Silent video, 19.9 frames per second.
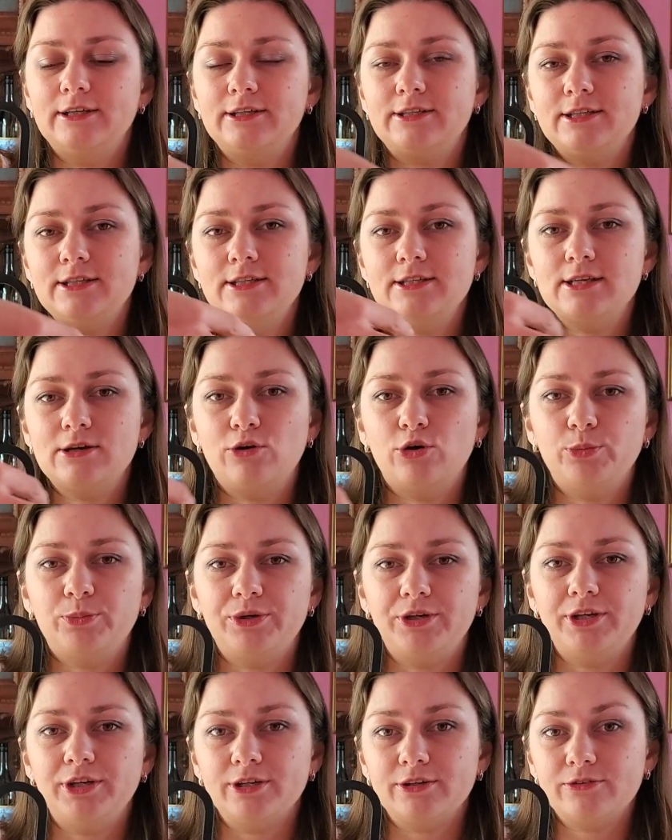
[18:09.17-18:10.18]
this
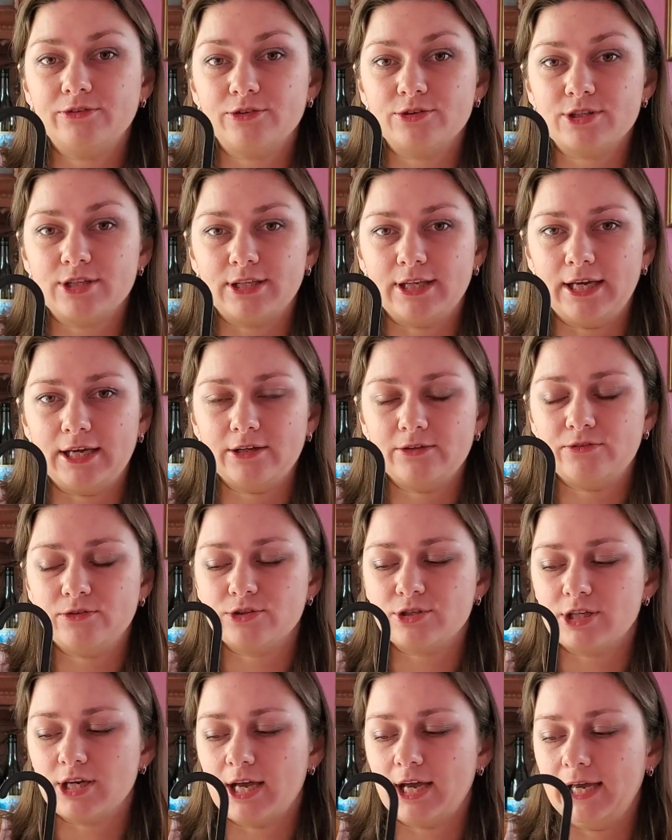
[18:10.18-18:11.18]
opening for the neck,
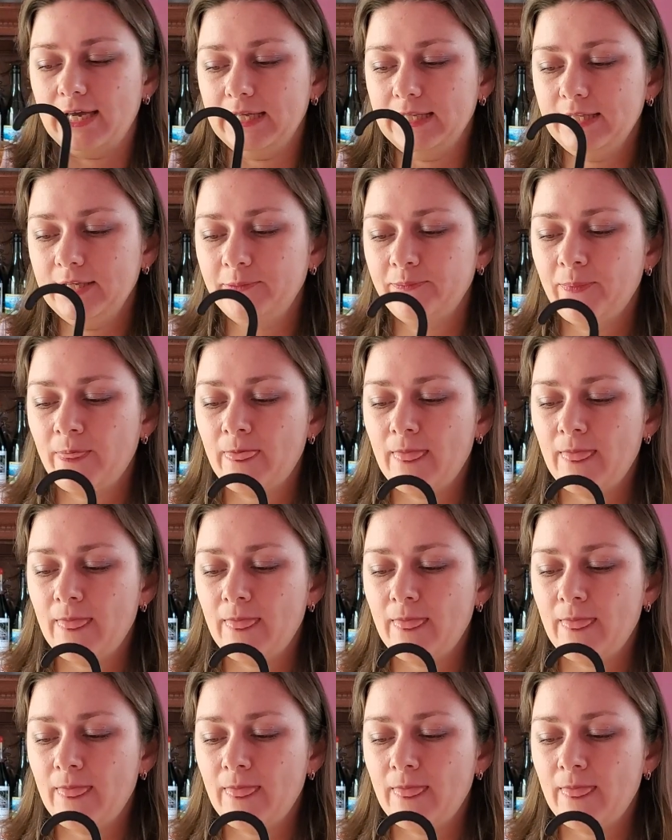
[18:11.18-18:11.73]
for the head,